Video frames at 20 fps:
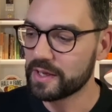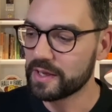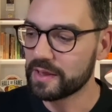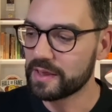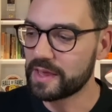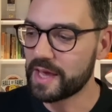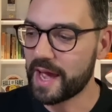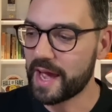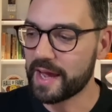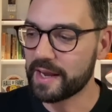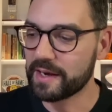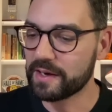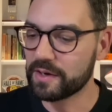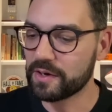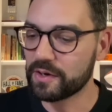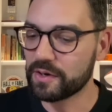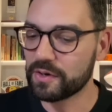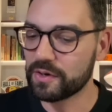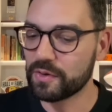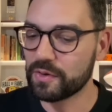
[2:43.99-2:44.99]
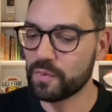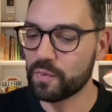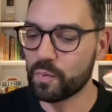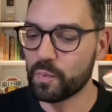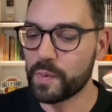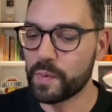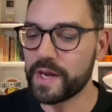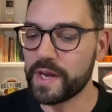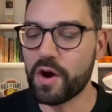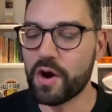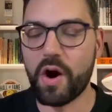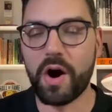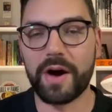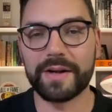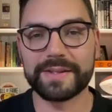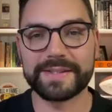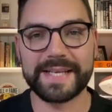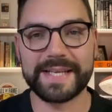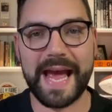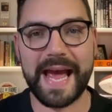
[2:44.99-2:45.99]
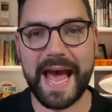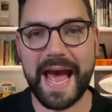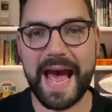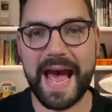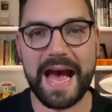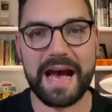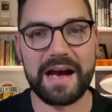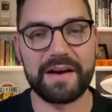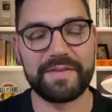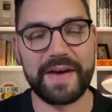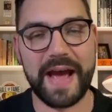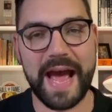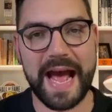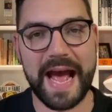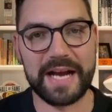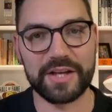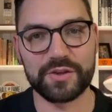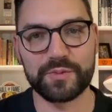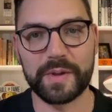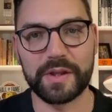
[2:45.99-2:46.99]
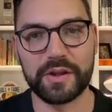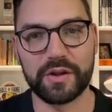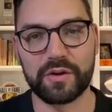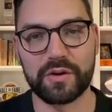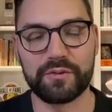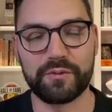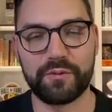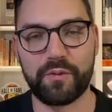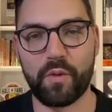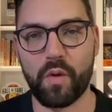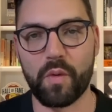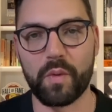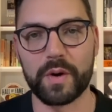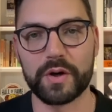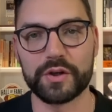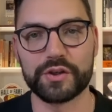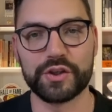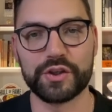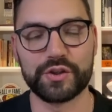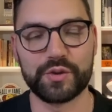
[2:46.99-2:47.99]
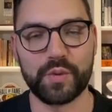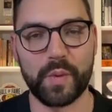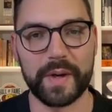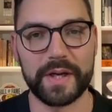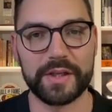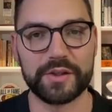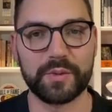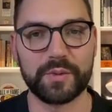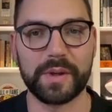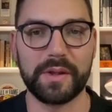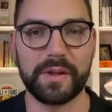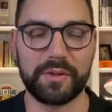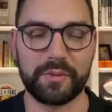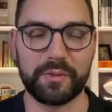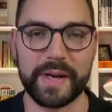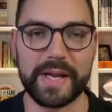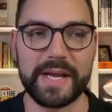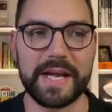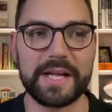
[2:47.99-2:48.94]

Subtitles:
that we ought to have as we look forward to 2023.